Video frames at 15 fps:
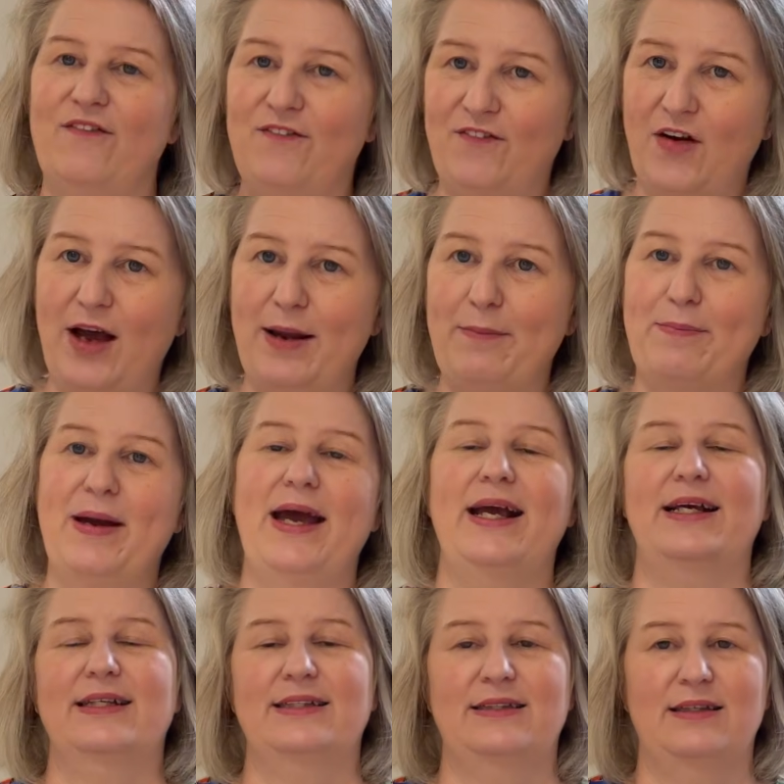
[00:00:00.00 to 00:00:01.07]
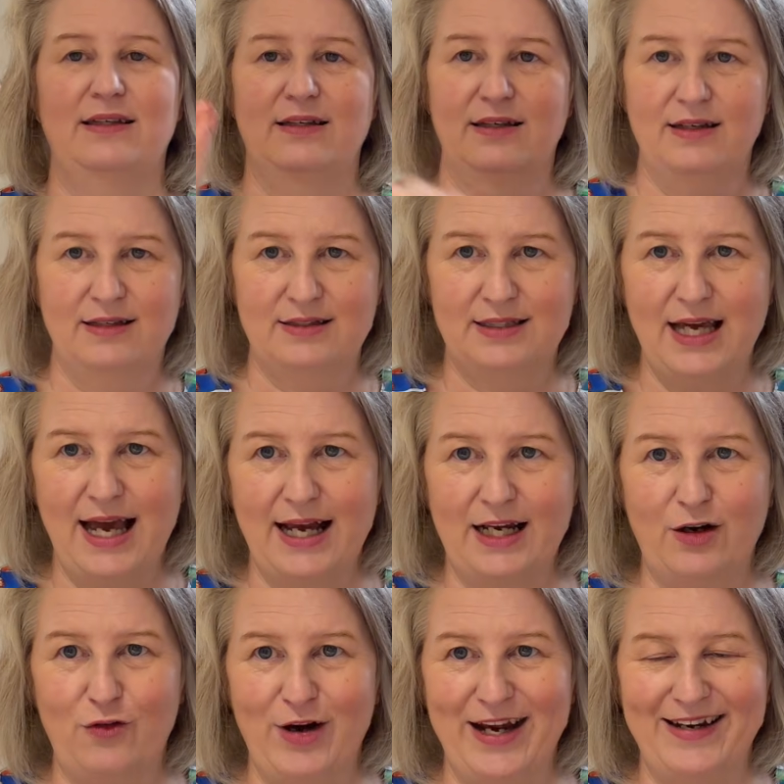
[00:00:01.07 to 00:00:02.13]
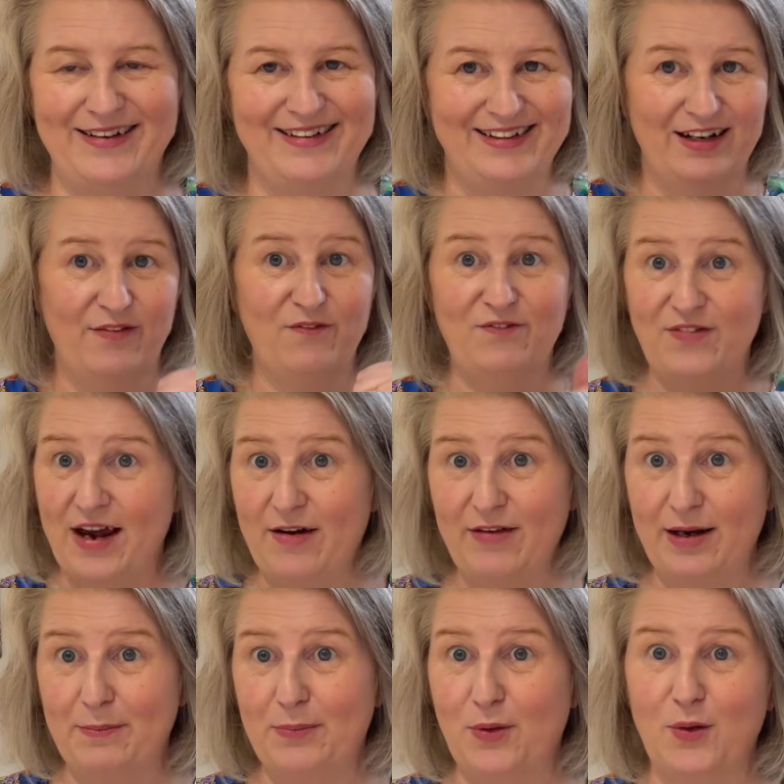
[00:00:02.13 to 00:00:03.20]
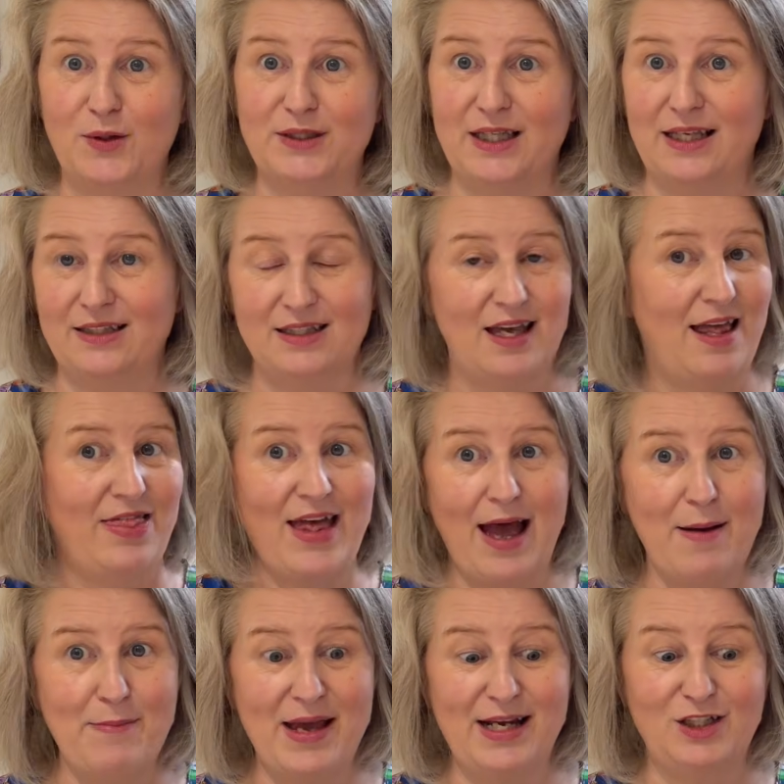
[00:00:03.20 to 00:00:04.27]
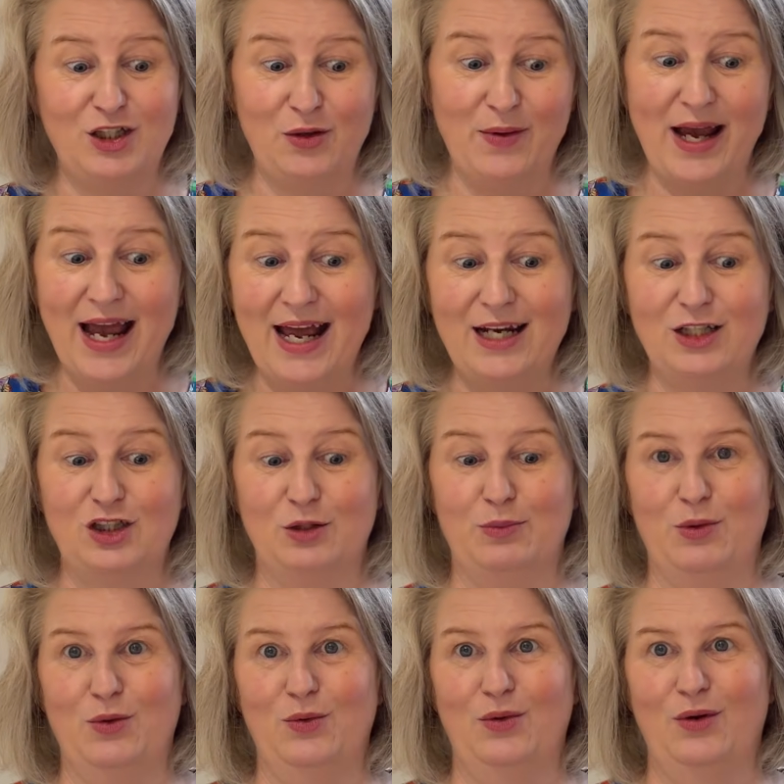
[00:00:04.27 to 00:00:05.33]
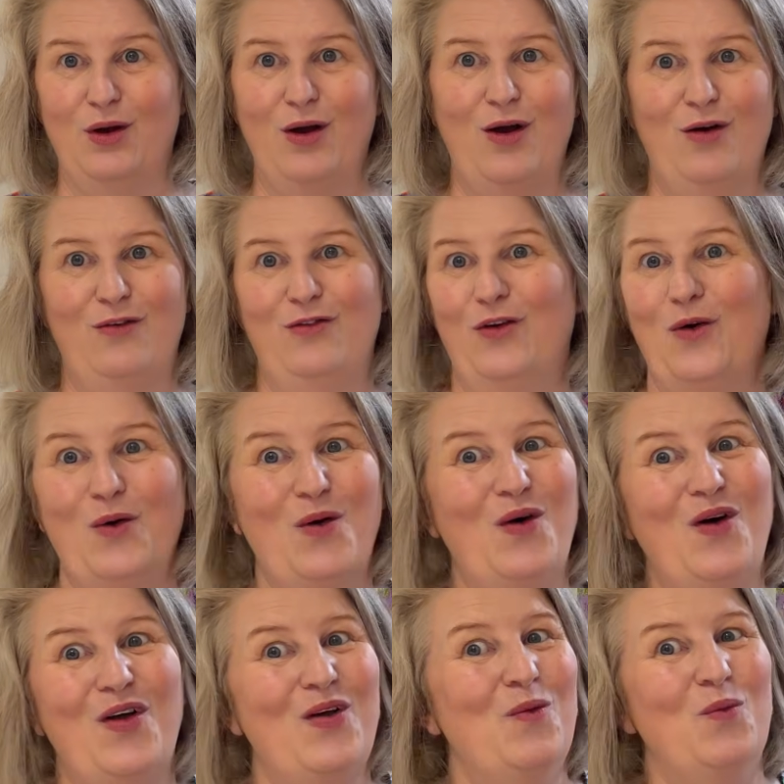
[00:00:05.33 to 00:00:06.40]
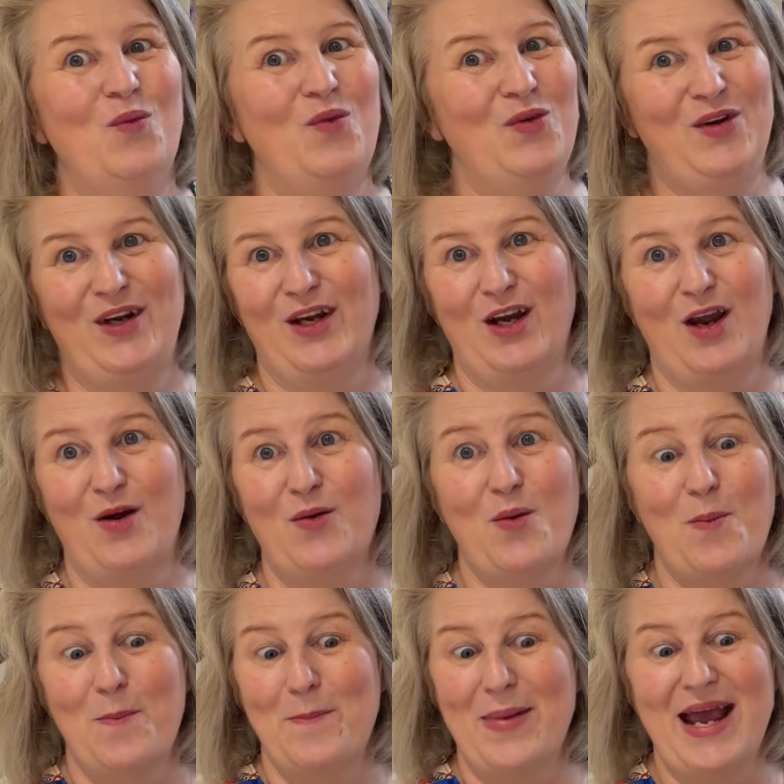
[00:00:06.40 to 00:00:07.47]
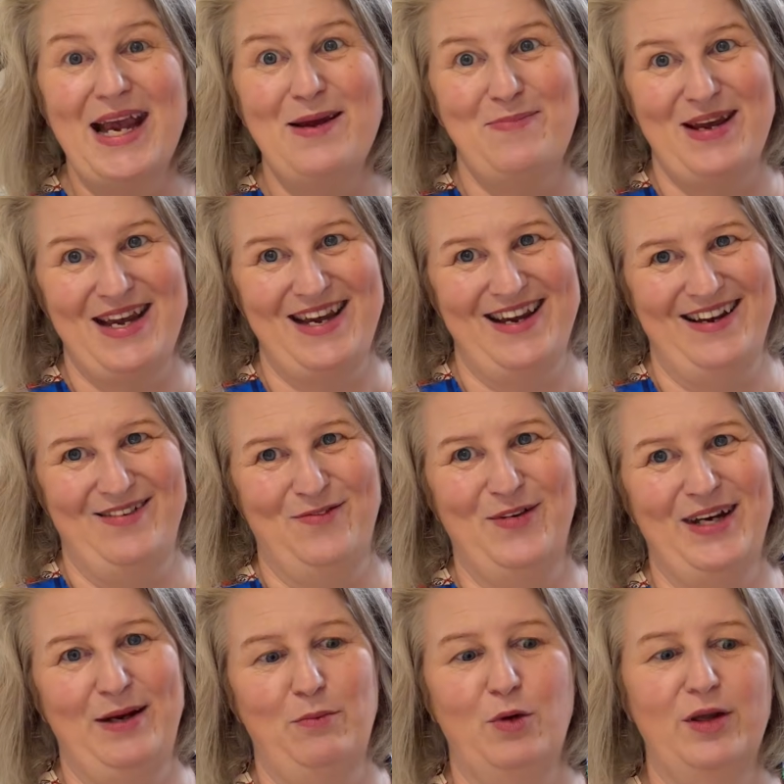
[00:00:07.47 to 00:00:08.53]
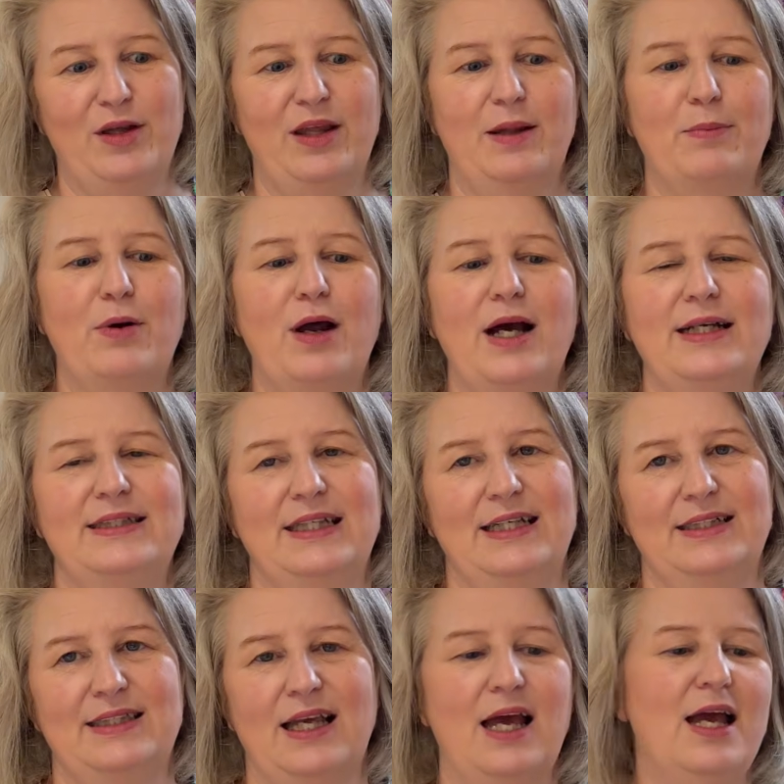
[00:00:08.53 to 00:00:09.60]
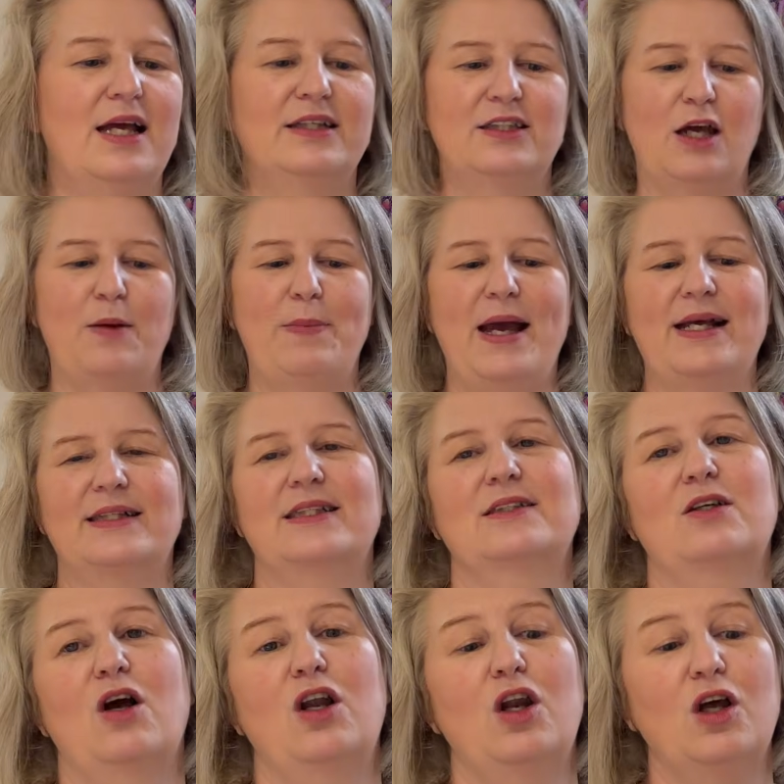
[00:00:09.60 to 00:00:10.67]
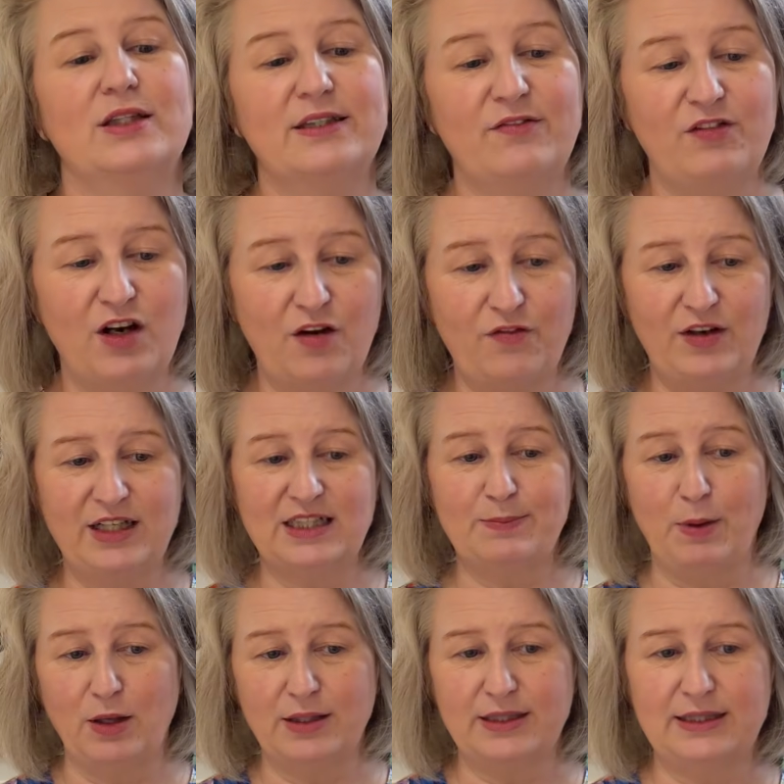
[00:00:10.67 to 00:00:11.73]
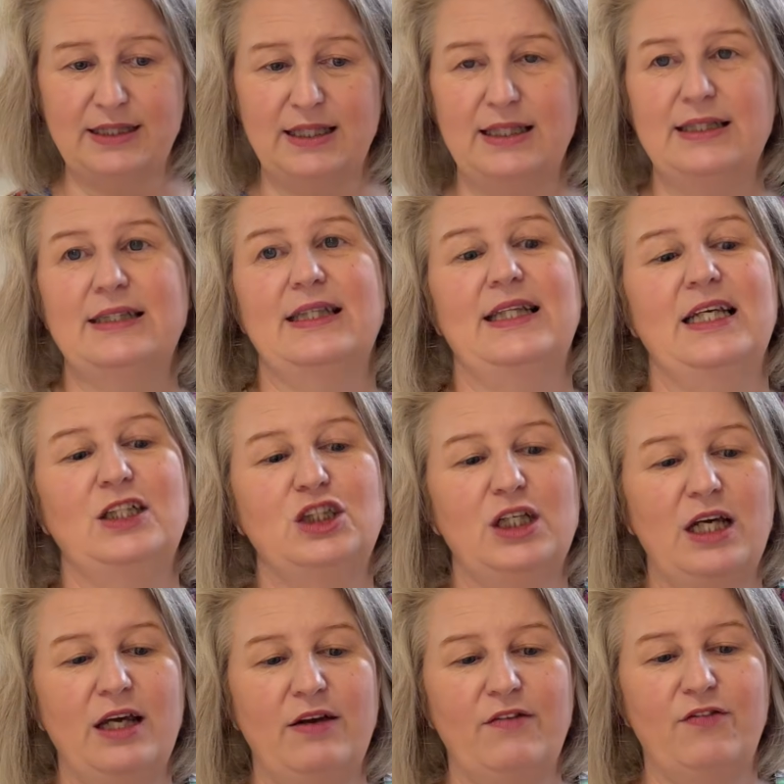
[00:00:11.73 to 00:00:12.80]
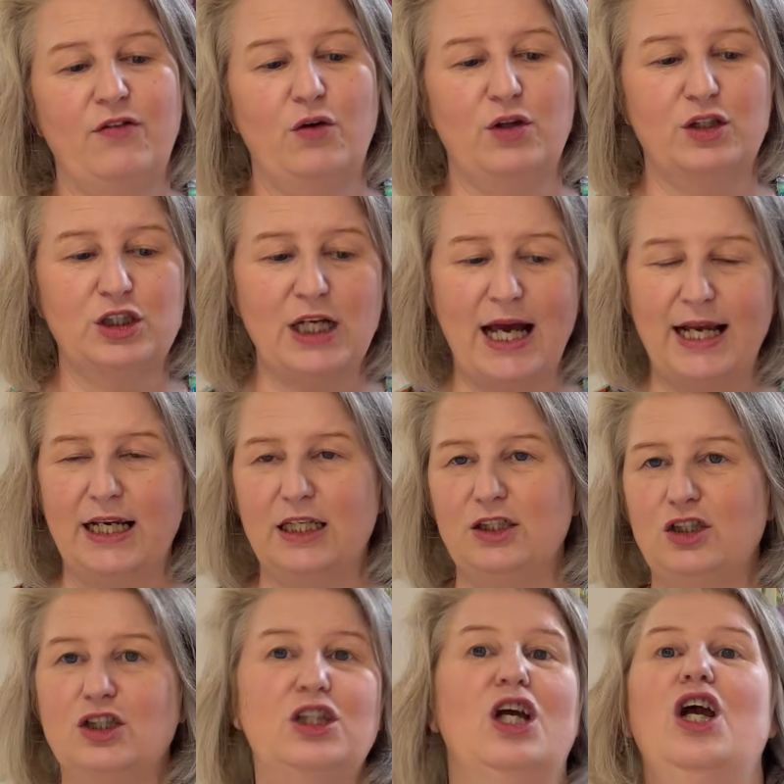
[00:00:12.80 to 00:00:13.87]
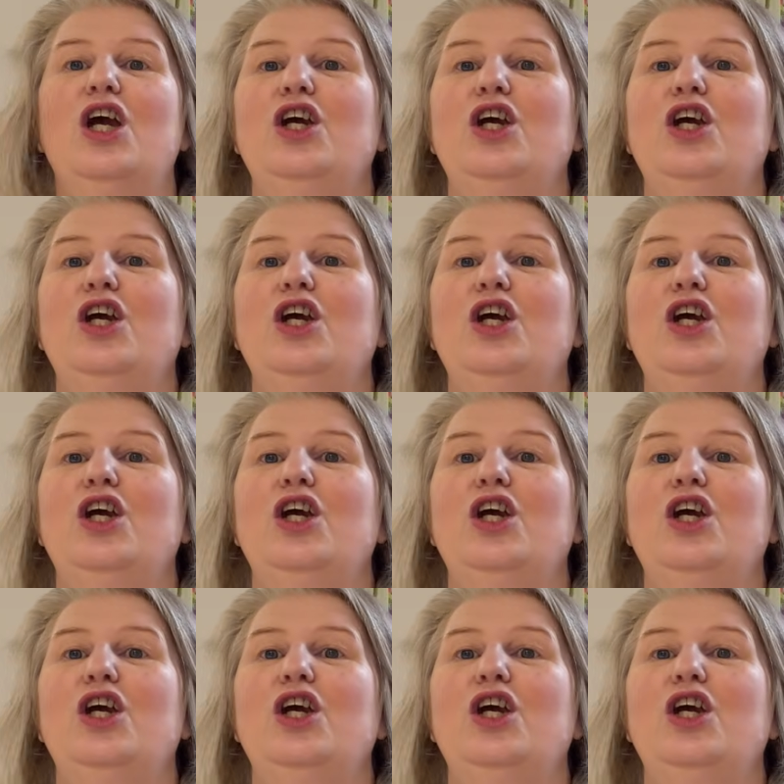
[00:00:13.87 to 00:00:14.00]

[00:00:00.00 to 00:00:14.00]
Find Bex, tag her in. Very important. That makes you eligible for, you know, maybe winning one of the prizes. So Bex has got lots of lovely sponsors this year for the challenge.